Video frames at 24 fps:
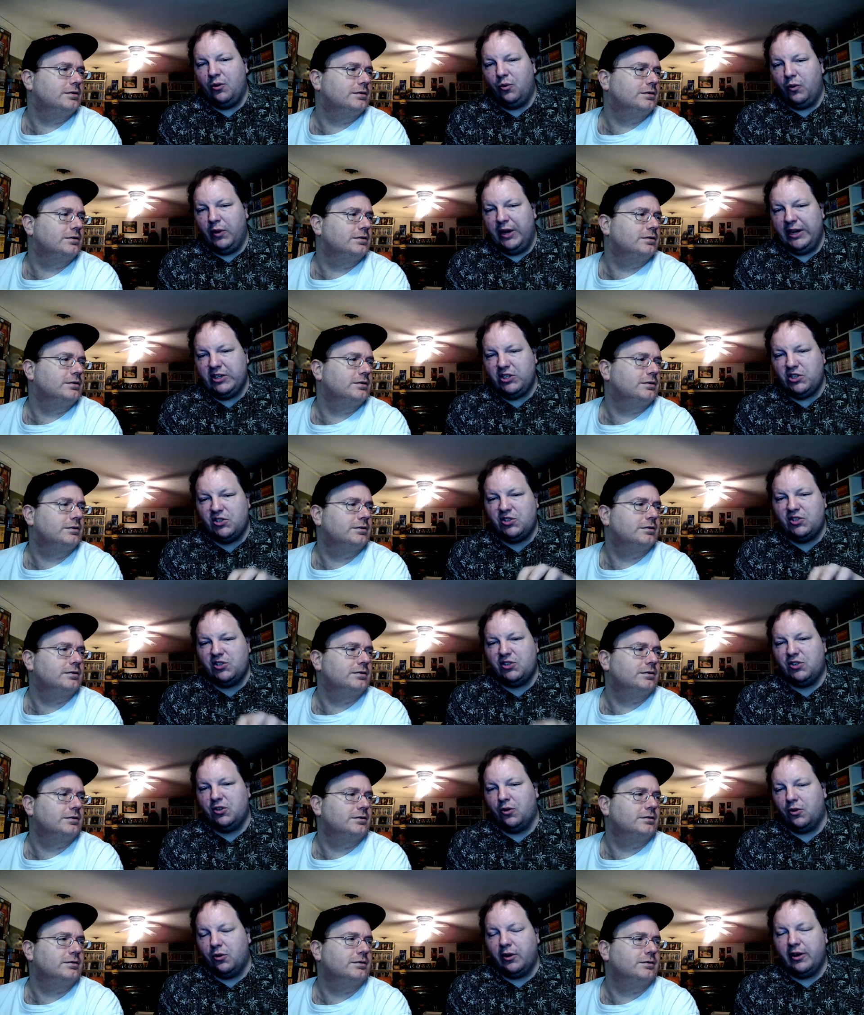Speaker 1: which
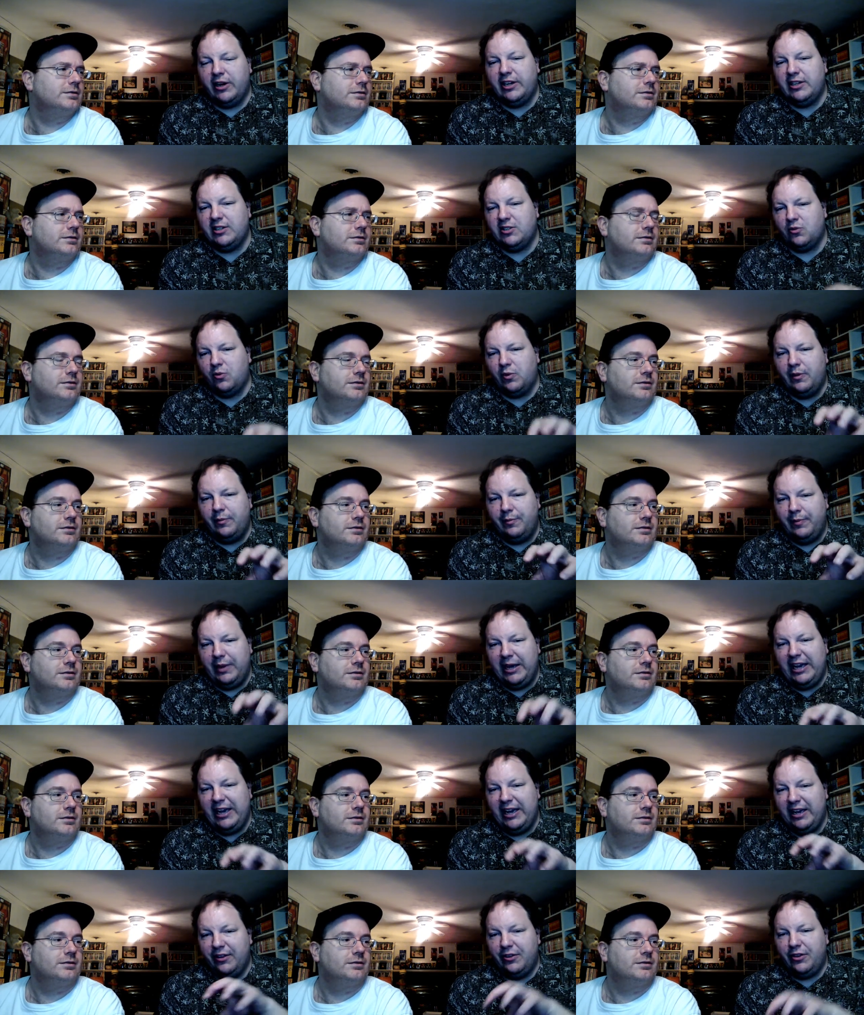stories would
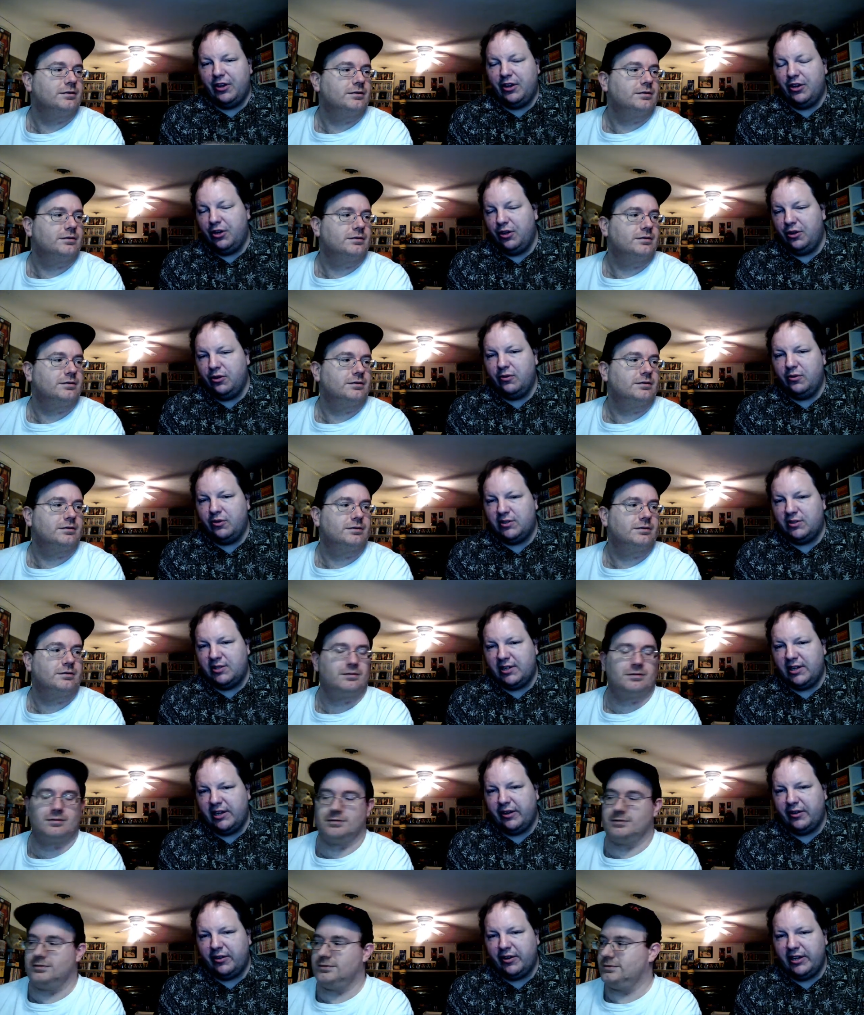be in the new
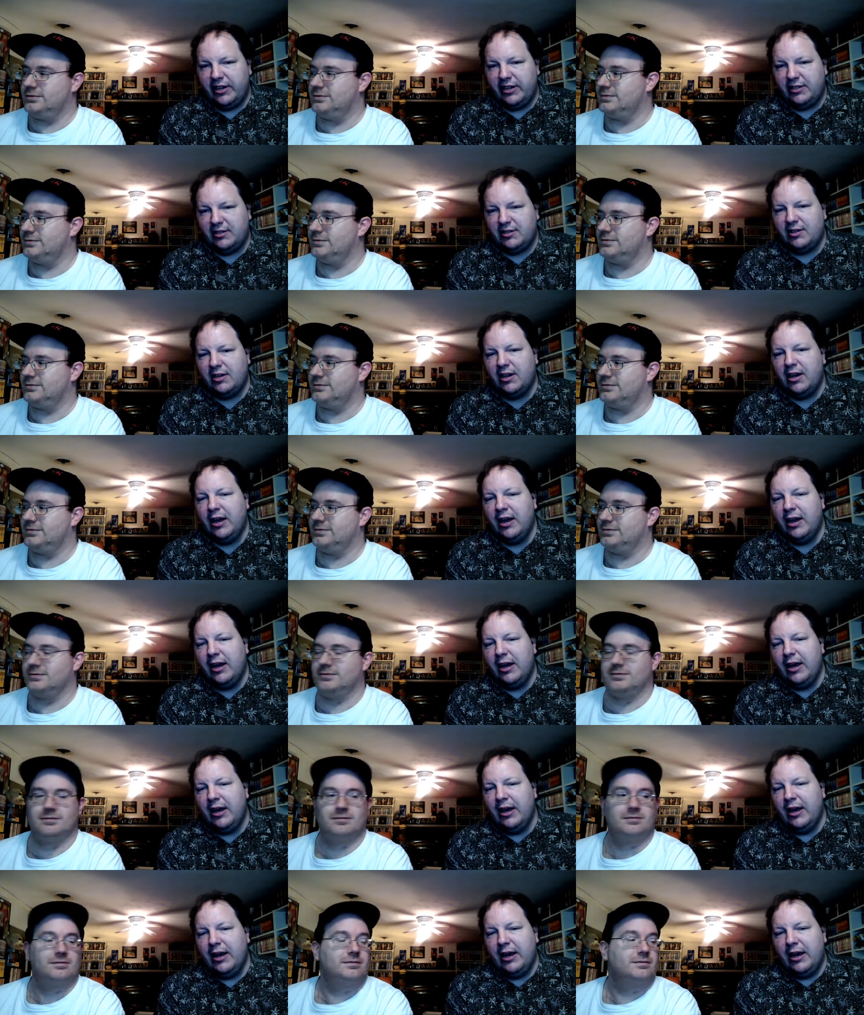series,
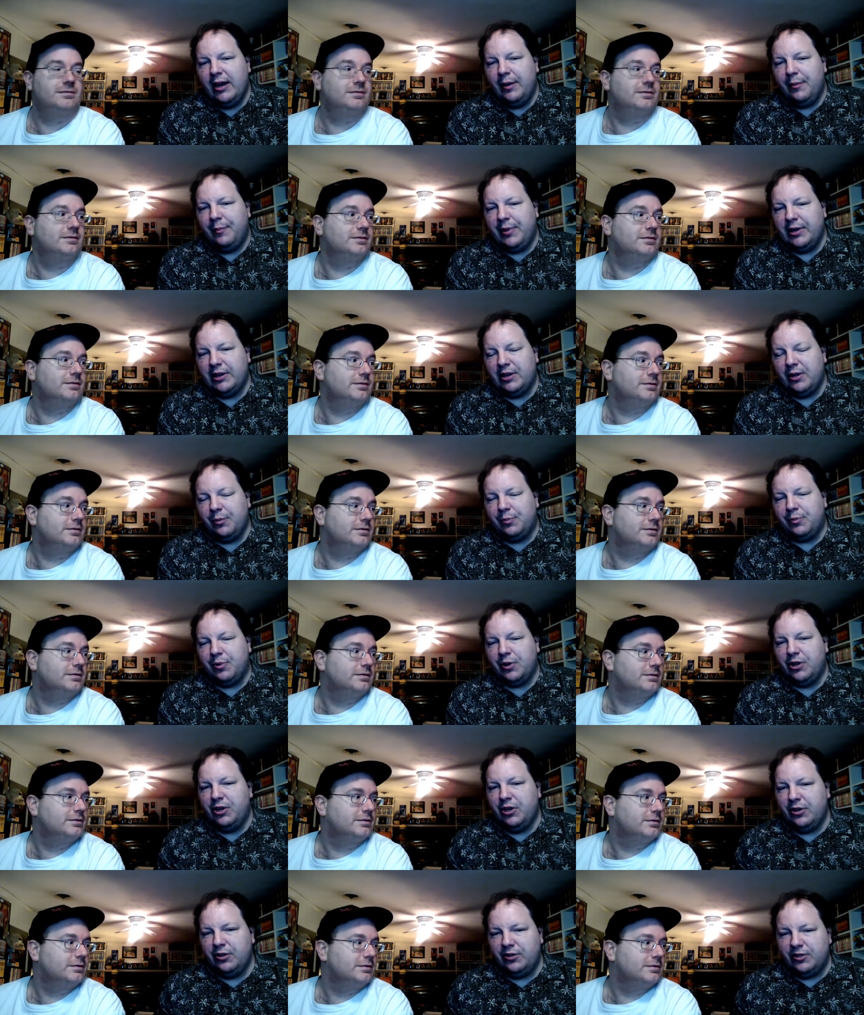but the
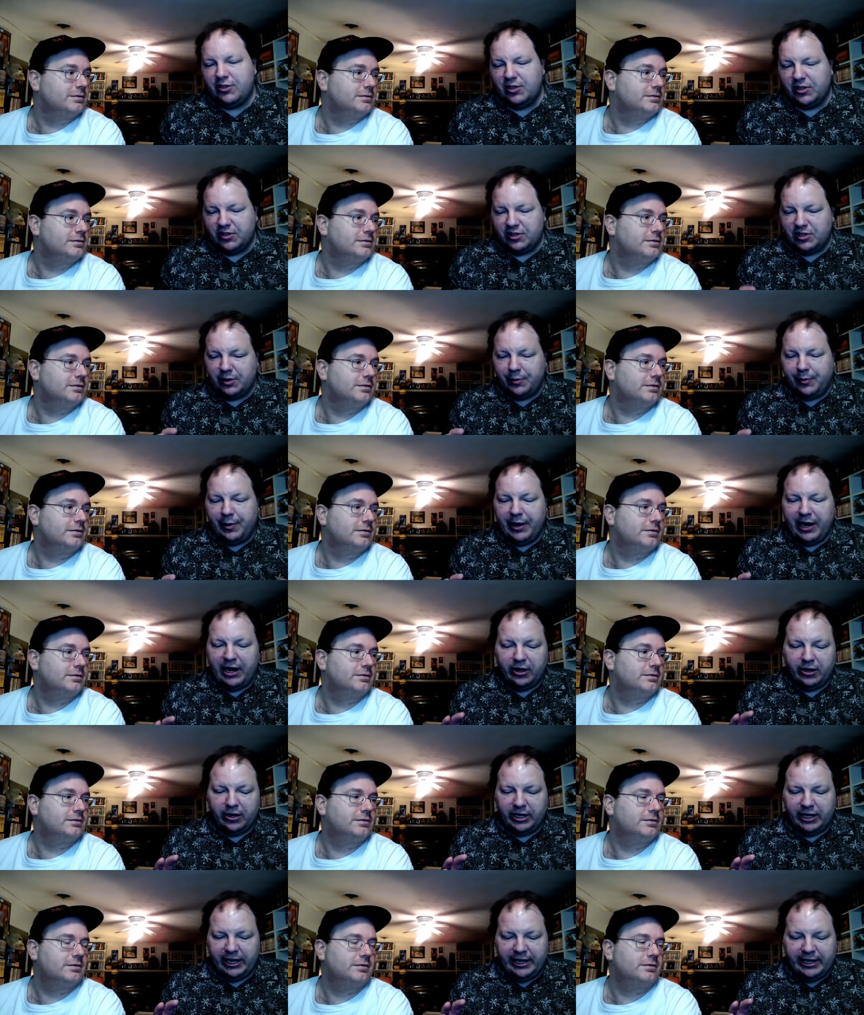producers
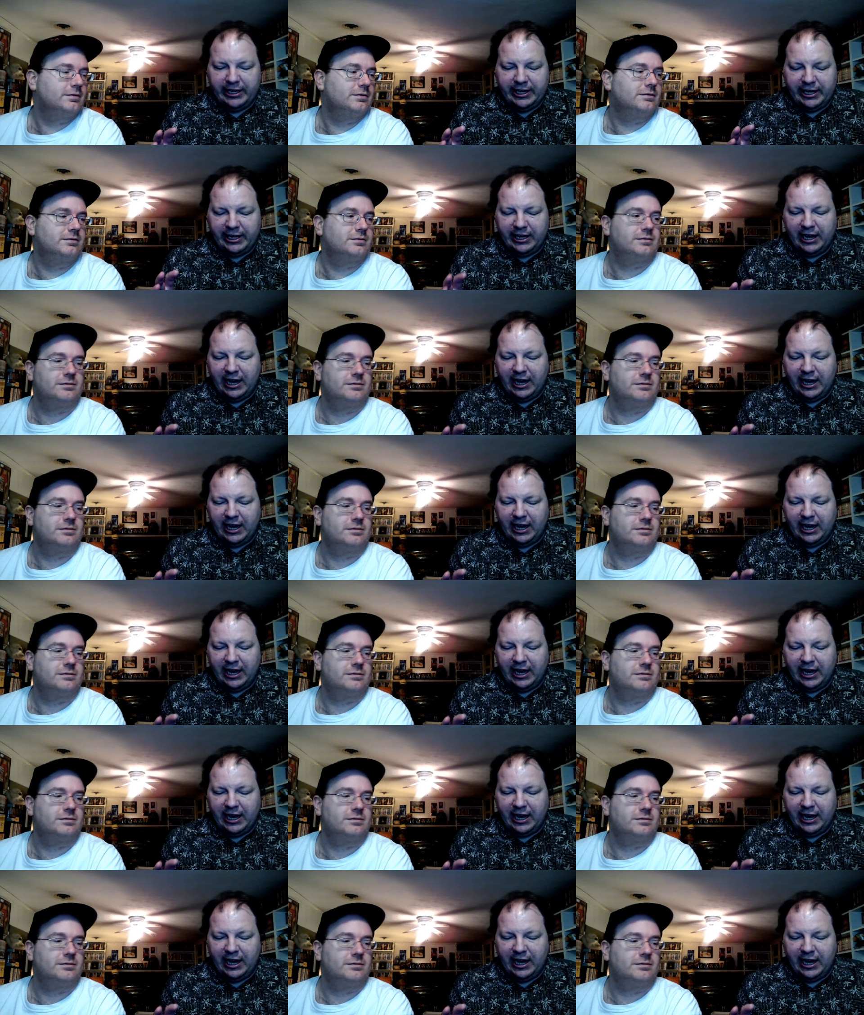apparently did